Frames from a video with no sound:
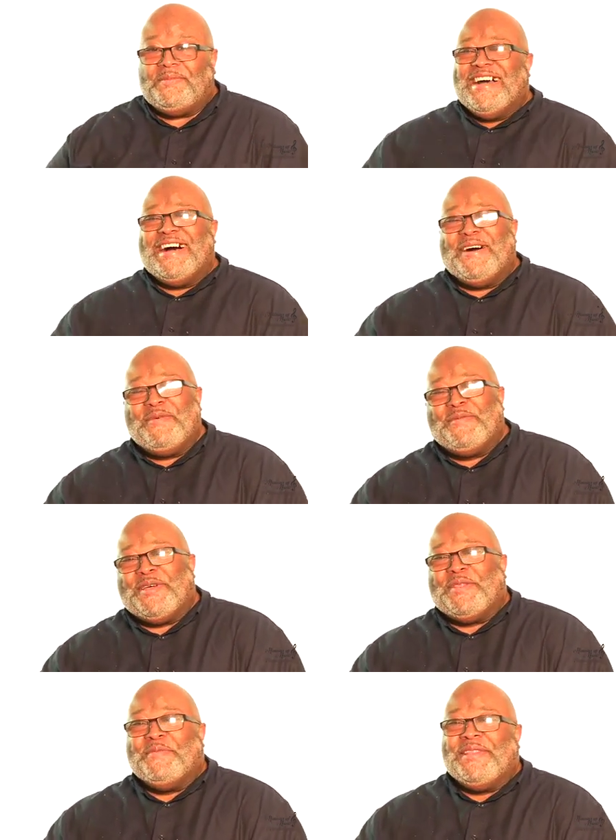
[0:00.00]
Uh, we were
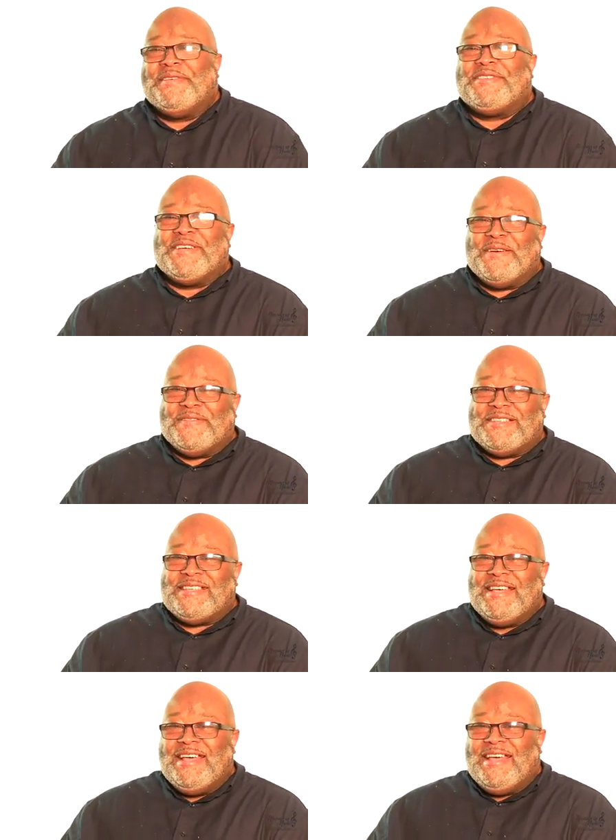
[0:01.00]
in the middle of service
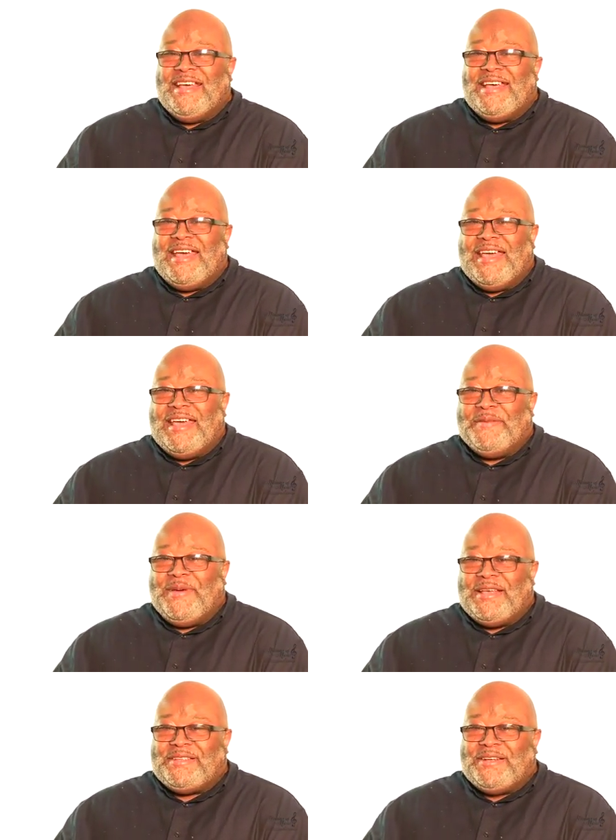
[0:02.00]
and
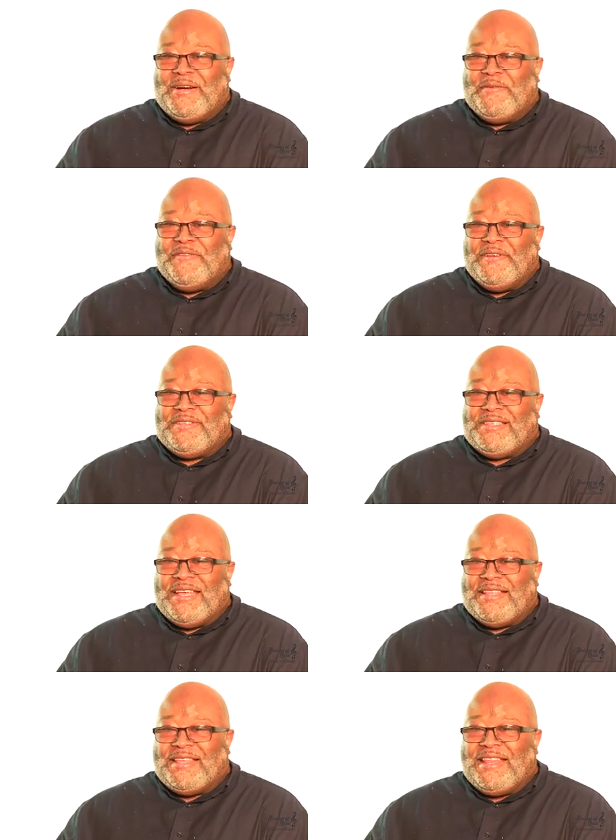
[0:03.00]
Pastor Cofield
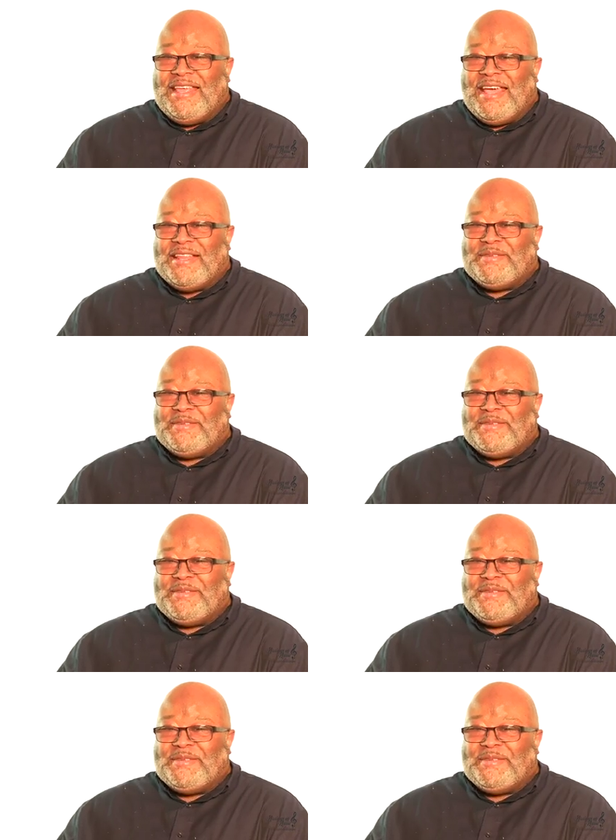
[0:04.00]
said that he had a